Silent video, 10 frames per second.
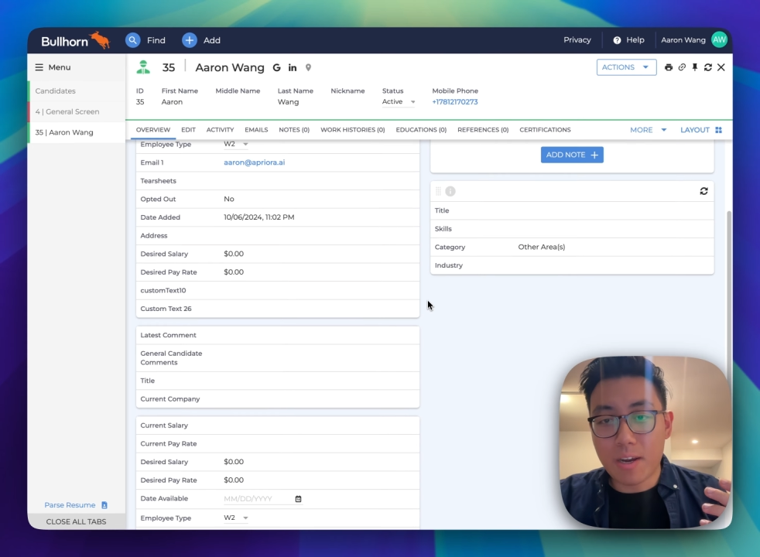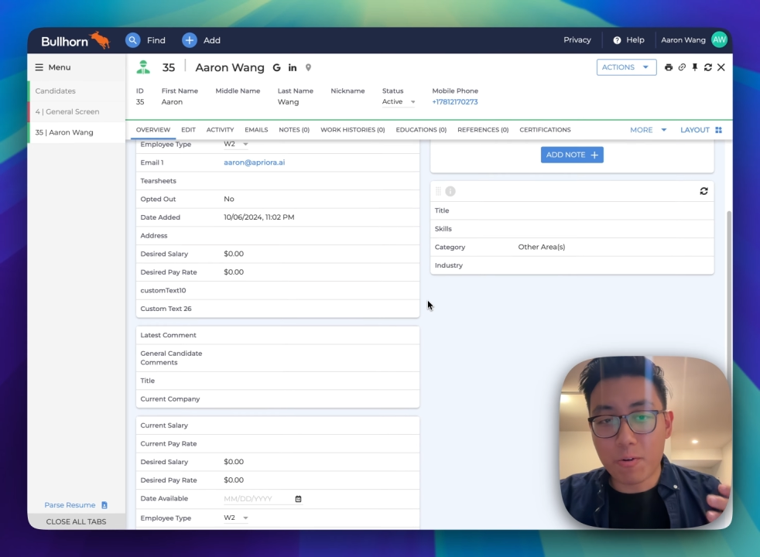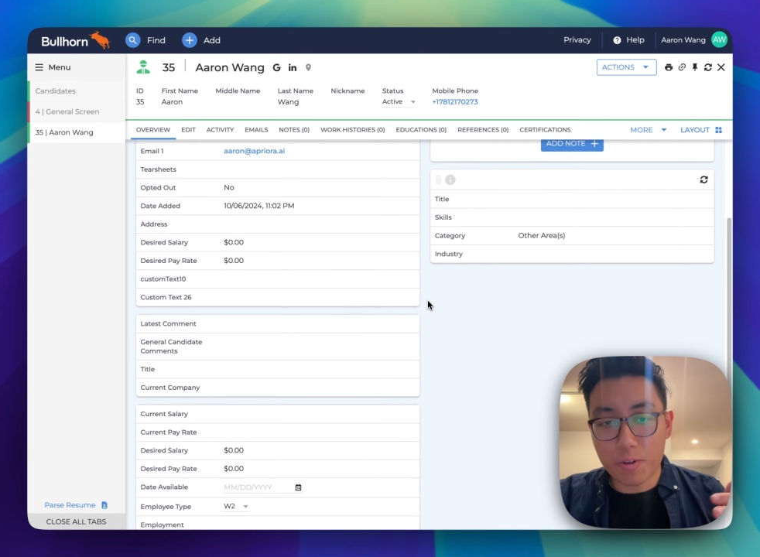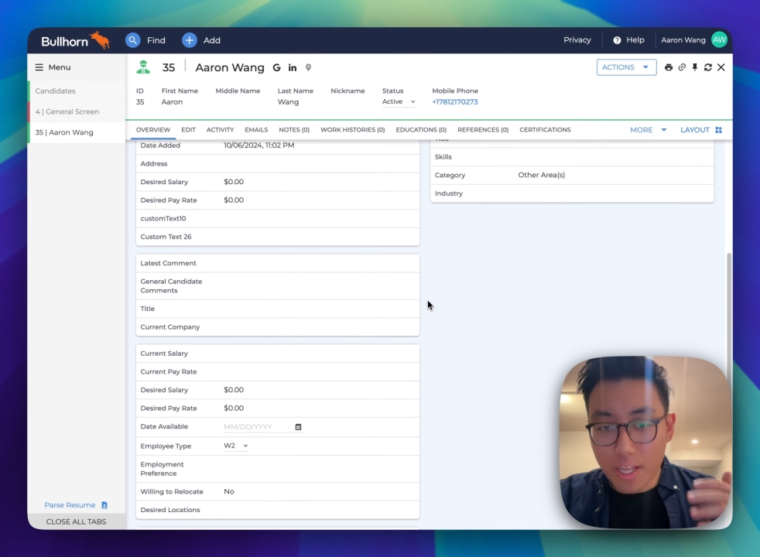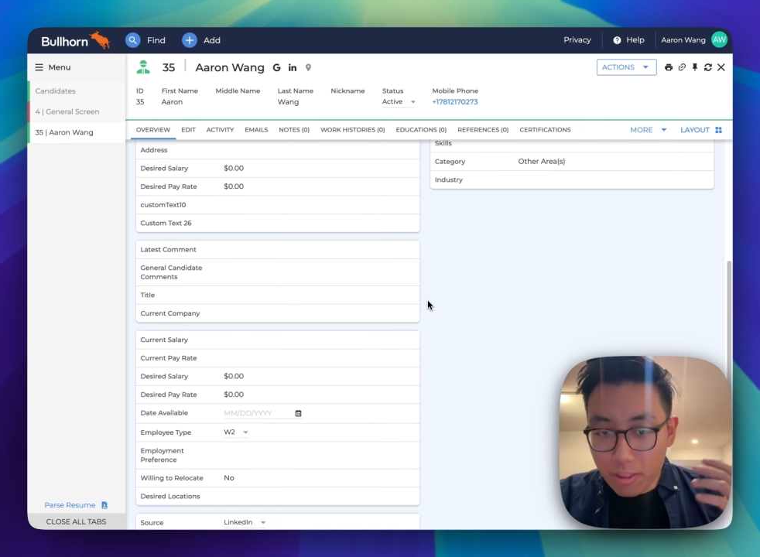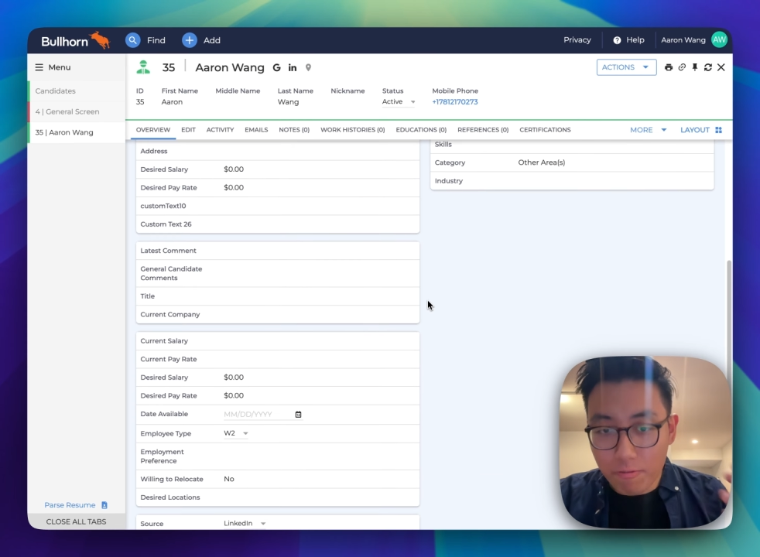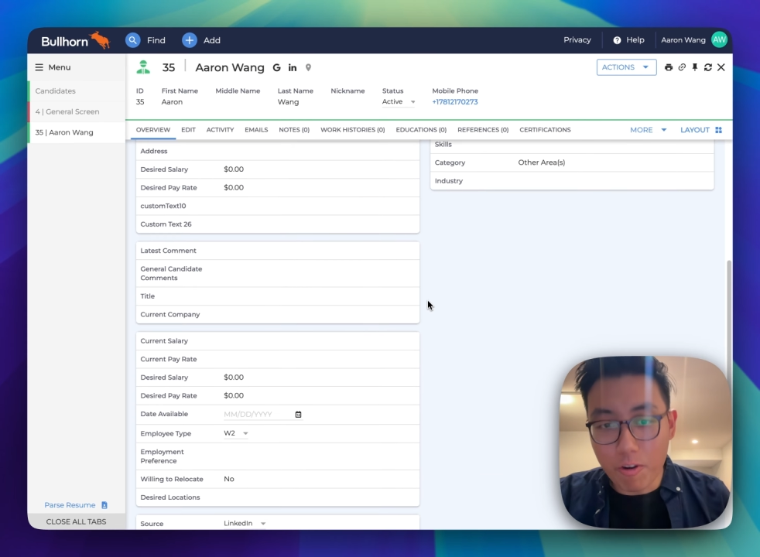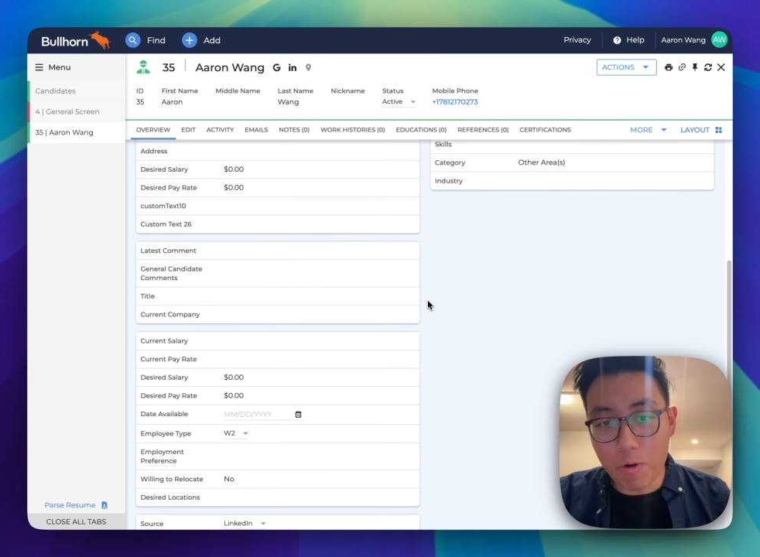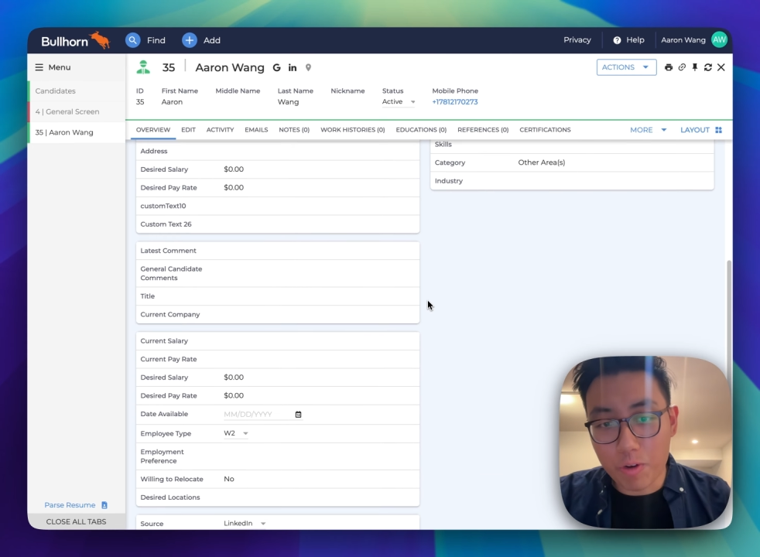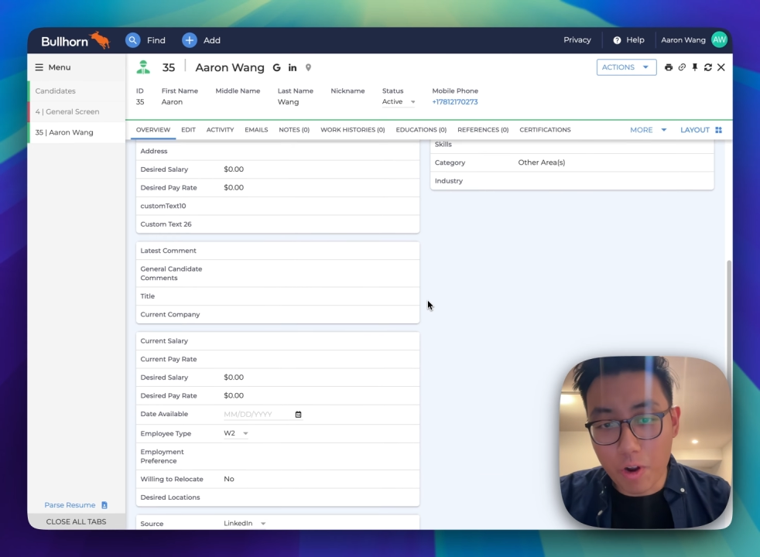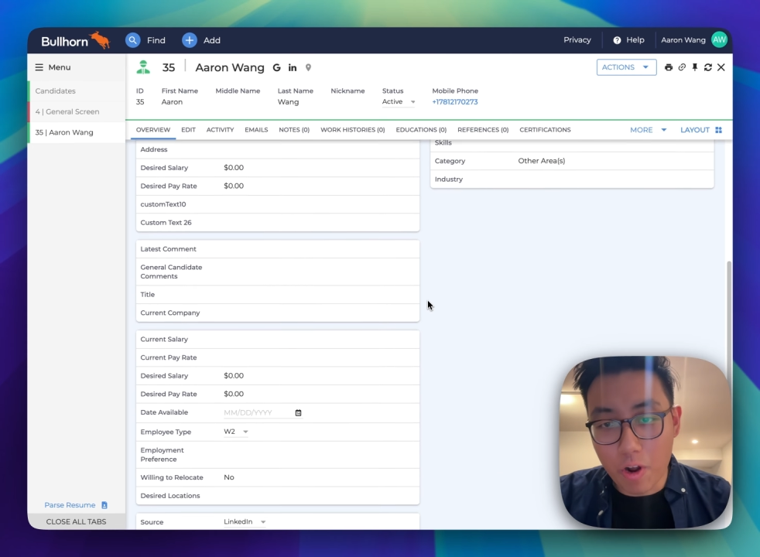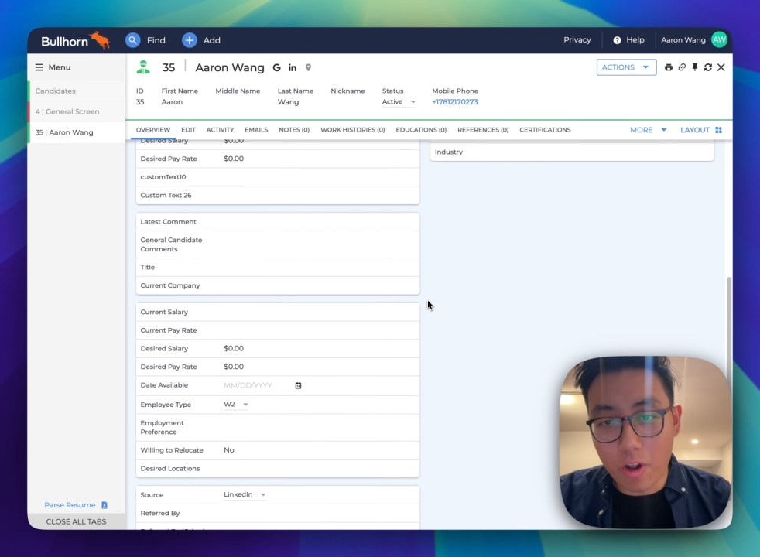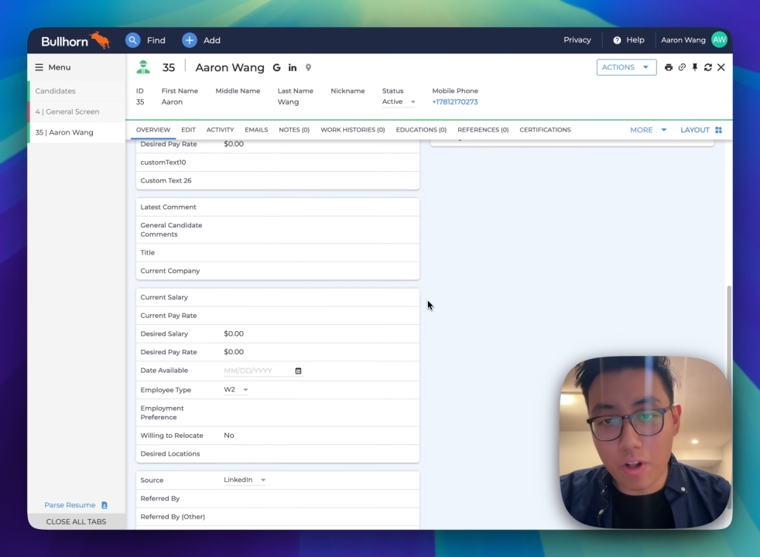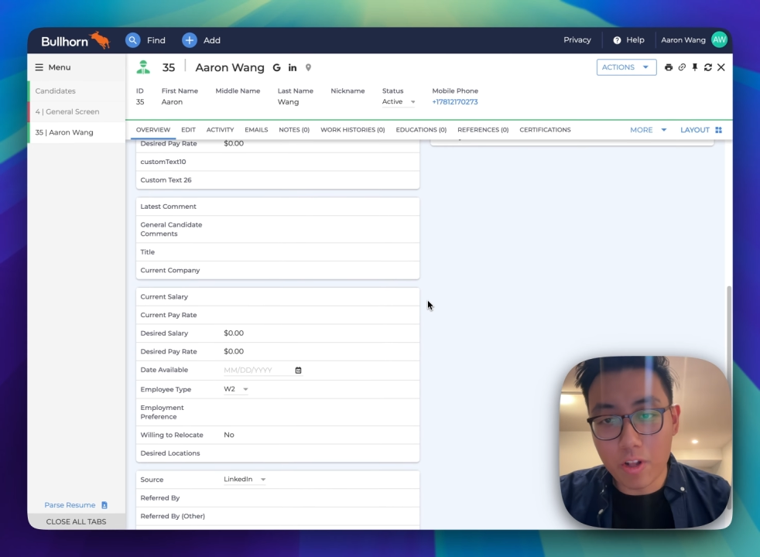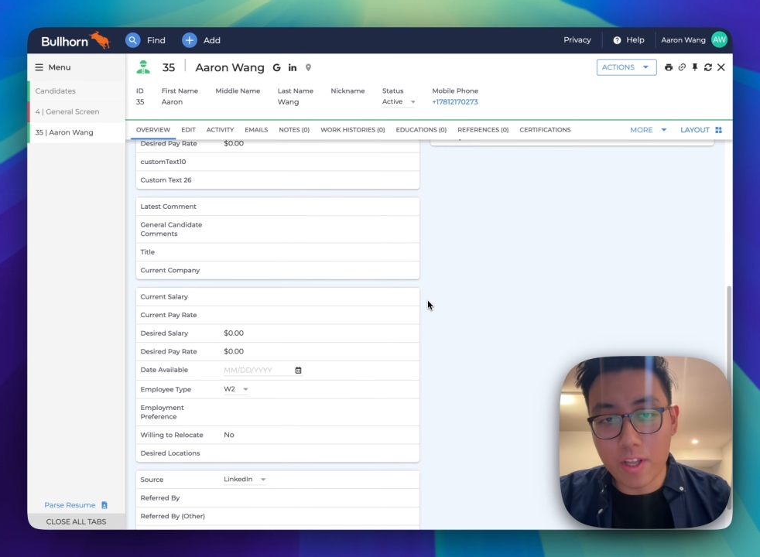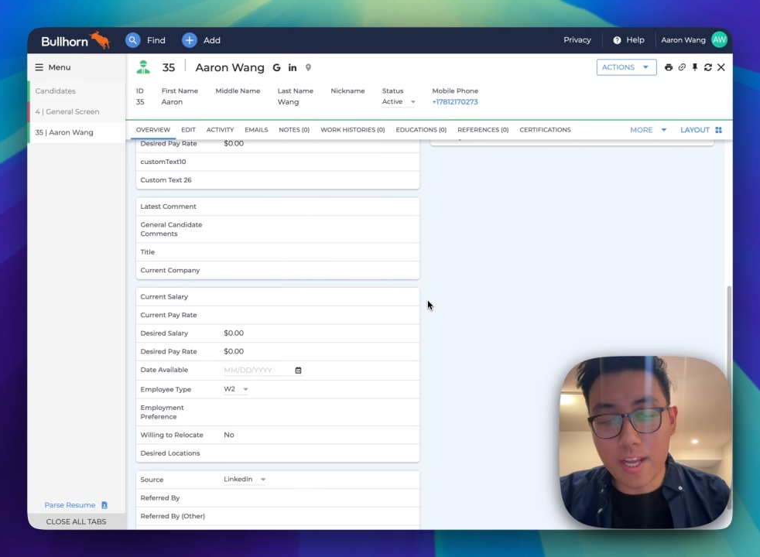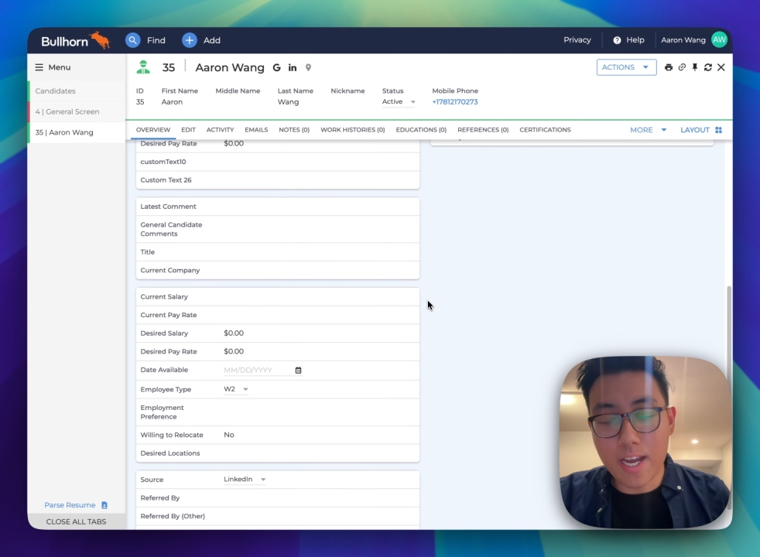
who'll get the phone call,